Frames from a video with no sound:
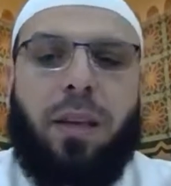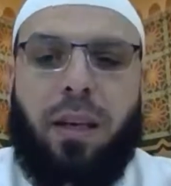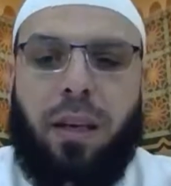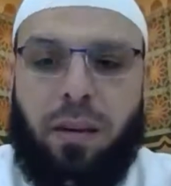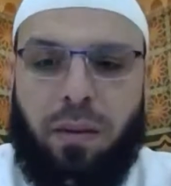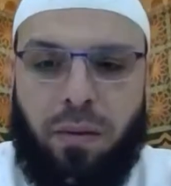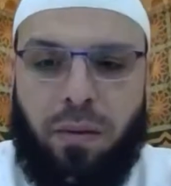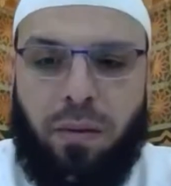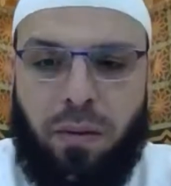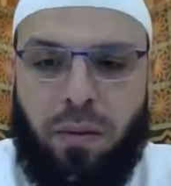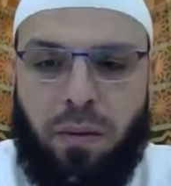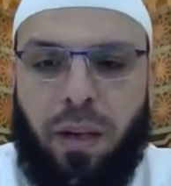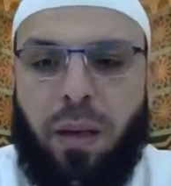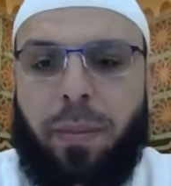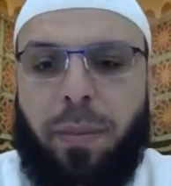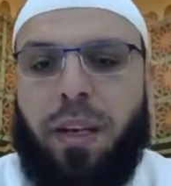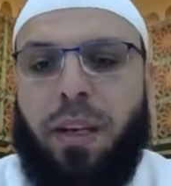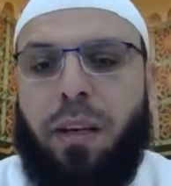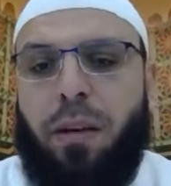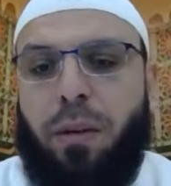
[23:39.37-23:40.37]
I don't know
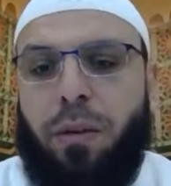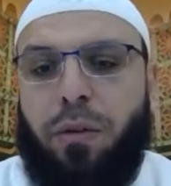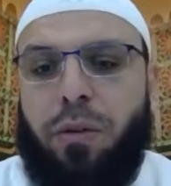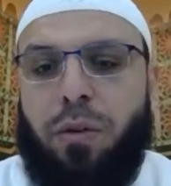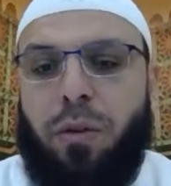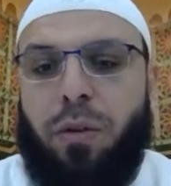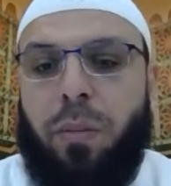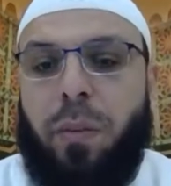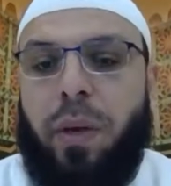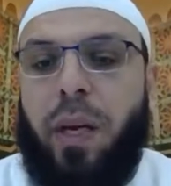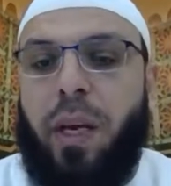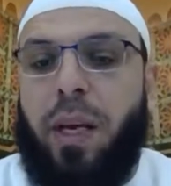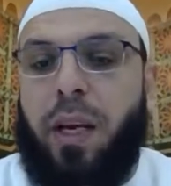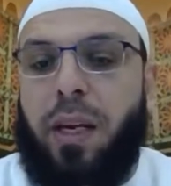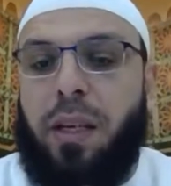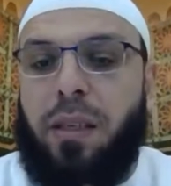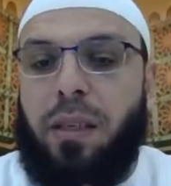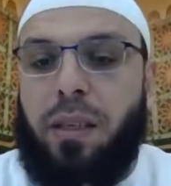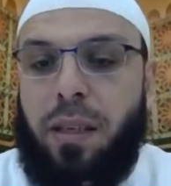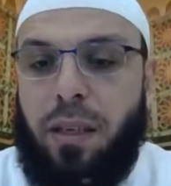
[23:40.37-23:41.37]
anybody close to me.
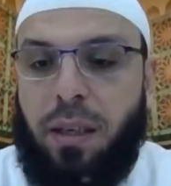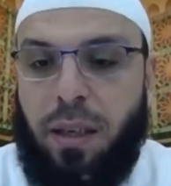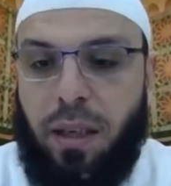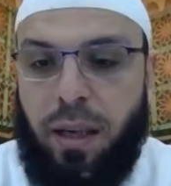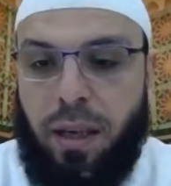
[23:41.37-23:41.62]
Can I send it?